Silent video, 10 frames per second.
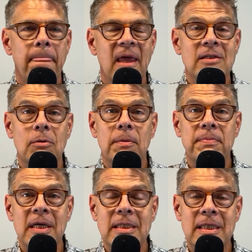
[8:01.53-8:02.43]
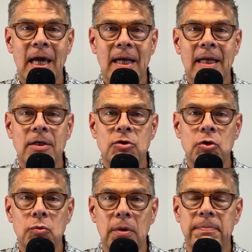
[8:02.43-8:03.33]
As I repeat that, and as
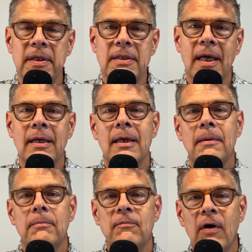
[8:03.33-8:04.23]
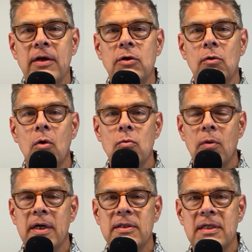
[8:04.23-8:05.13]
you repeat that, find your own
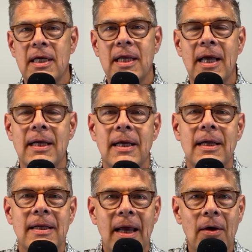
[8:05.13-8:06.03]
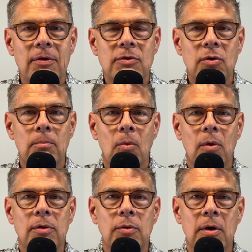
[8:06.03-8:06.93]
way to say that. Now there's more,
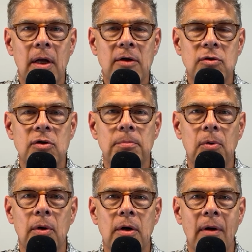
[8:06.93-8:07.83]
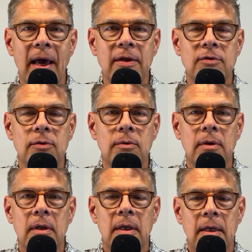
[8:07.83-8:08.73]
you can actually deploy gratitude.
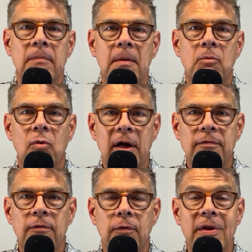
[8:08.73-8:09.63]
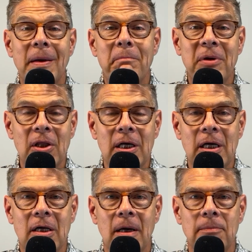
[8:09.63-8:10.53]
I'm grateful for the ability
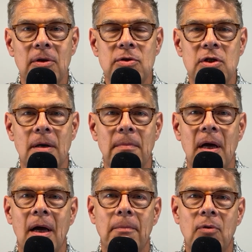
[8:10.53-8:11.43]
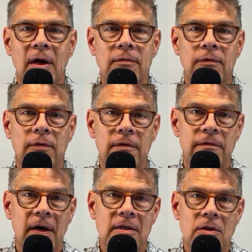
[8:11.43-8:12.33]
to come to the gym. I'm grateful for the
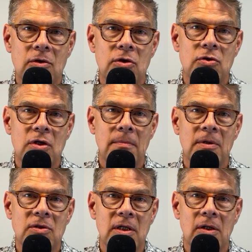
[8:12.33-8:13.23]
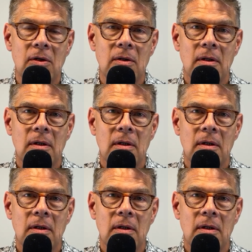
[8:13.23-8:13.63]
fact that there's a gym that's here.